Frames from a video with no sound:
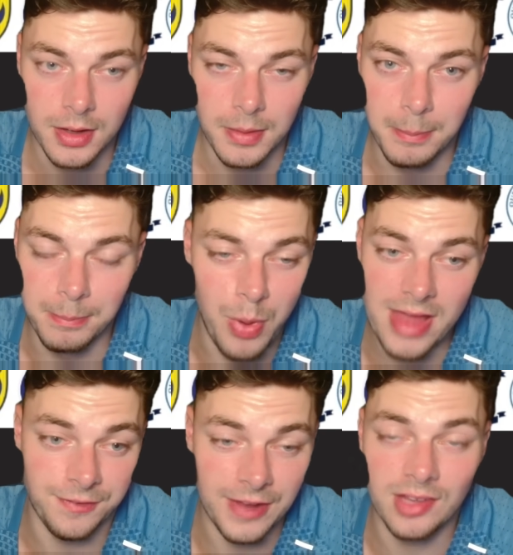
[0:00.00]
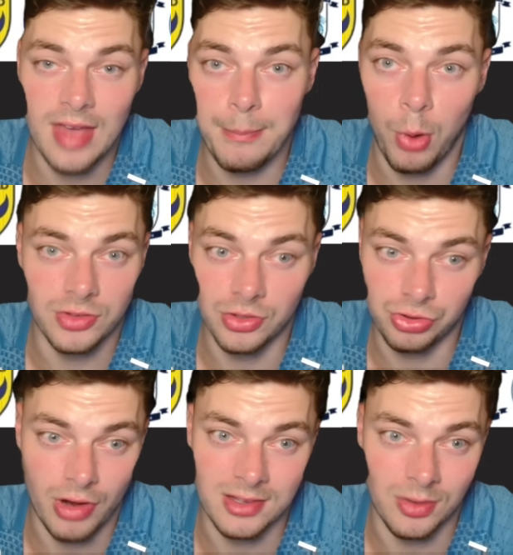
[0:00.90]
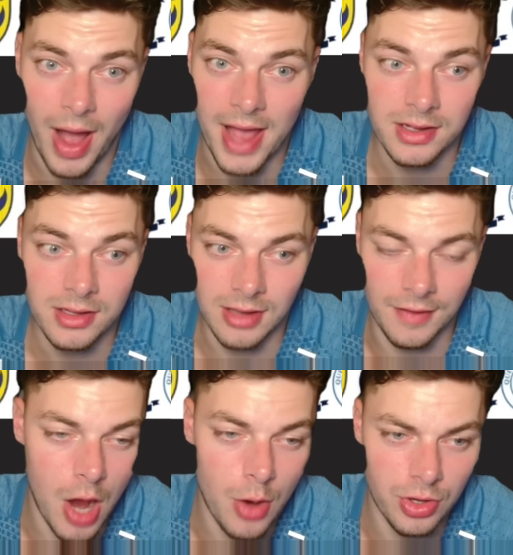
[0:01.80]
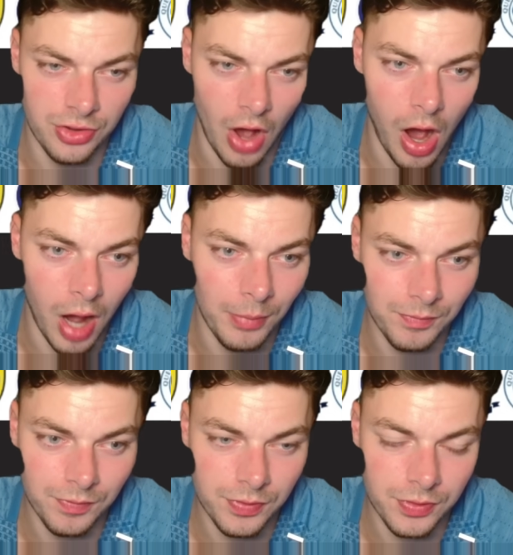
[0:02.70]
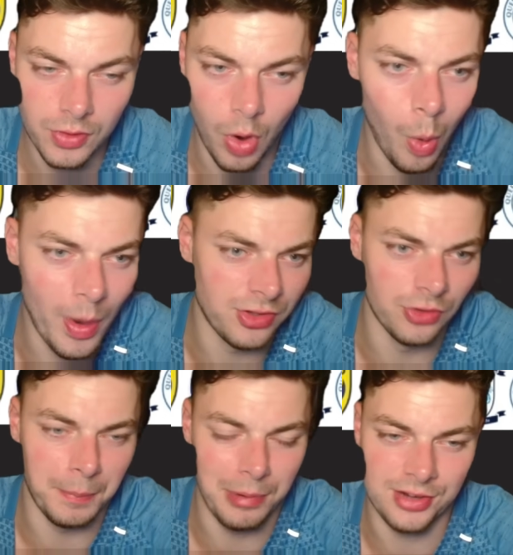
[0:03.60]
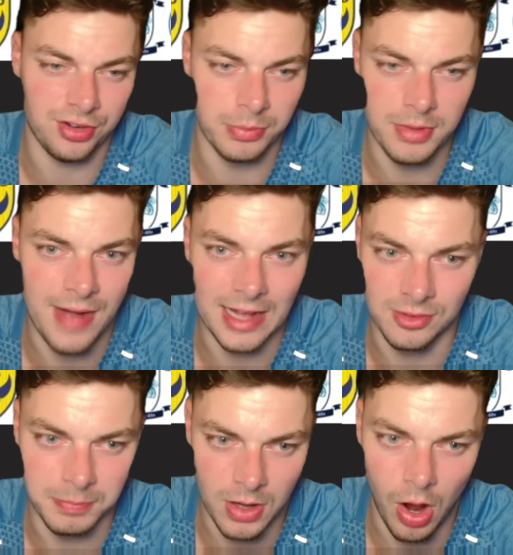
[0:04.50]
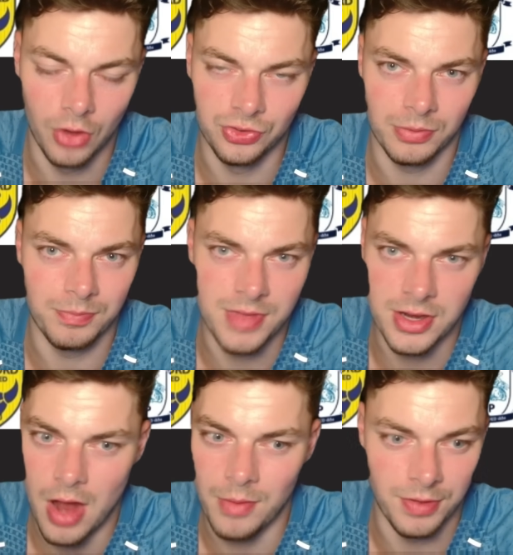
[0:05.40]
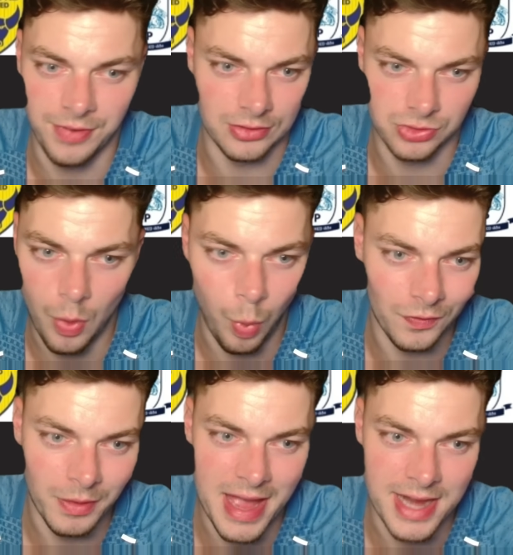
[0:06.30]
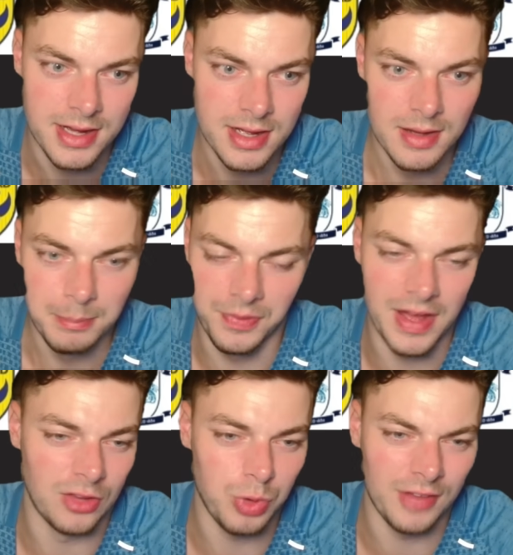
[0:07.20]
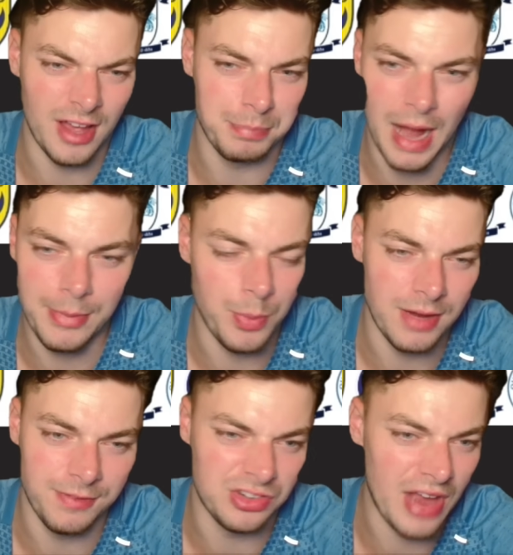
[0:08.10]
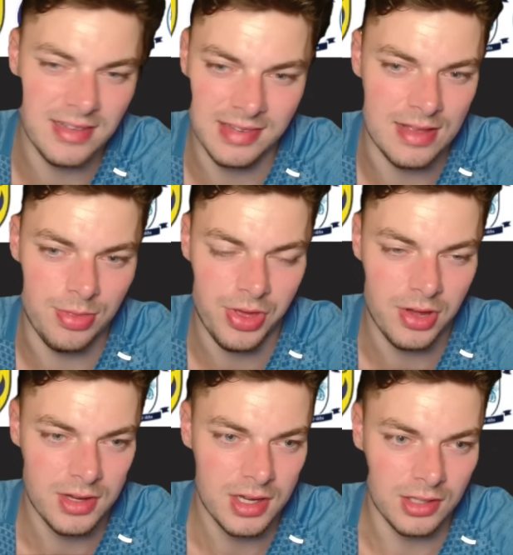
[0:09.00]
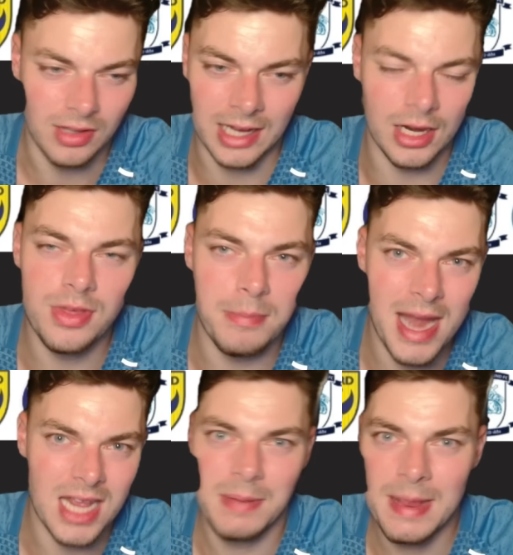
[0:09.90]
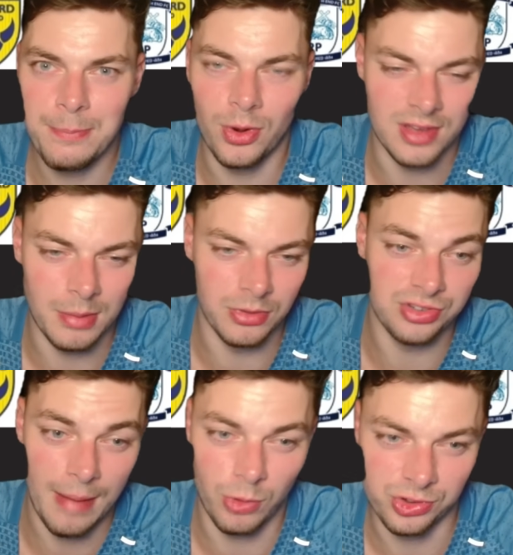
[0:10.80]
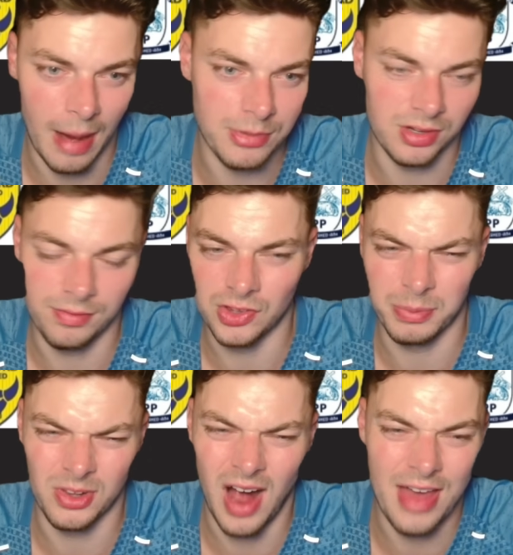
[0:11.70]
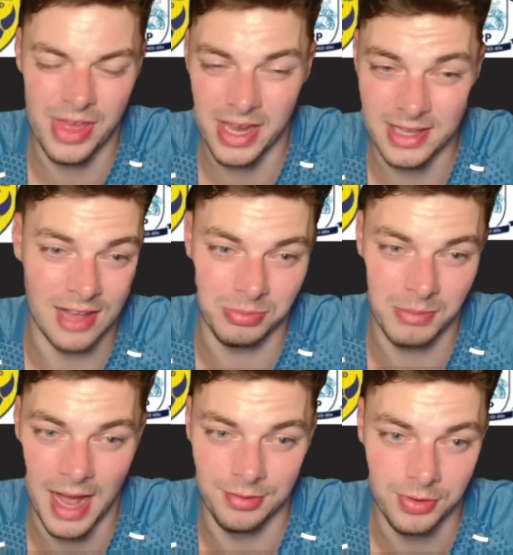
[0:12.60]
where the fingers get pointed straight away. Like, the owners are always under pressure from the fans because the fans don't want them in. But then as well as that, if Blackburn went and finished 18th, like, I don't think many people in terms of general Championship fans will be like thinking that's some kind of